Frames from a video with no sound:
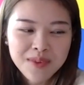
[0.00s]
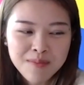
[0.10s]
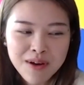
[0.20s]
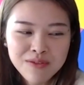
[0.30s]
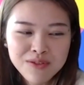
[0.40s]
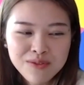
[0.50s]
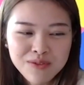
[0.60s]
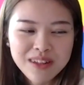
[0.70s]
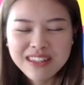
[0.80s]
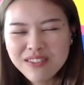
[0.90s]
But also
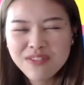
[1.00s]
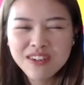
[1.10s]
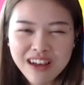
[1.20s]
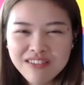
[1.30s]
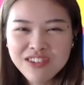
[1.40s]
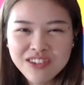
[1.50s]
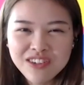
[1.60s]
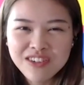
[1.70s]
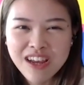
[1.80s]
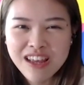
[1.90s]
like different
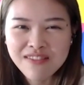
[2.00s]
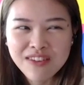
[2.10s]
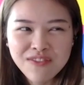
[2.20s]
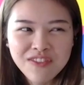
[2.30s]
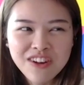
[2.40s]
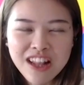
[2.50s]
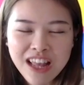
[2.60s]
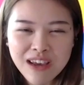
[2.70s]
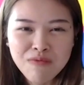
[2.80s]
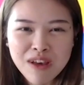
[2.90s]
culture has different
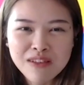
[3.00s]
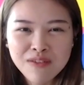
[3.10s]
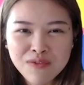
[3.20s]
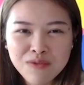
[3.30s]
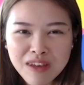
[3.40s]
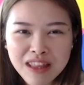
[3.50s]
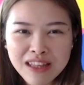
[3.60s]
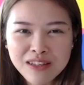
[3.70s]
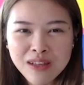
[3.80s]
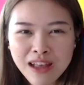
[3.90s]
like ways of doing things.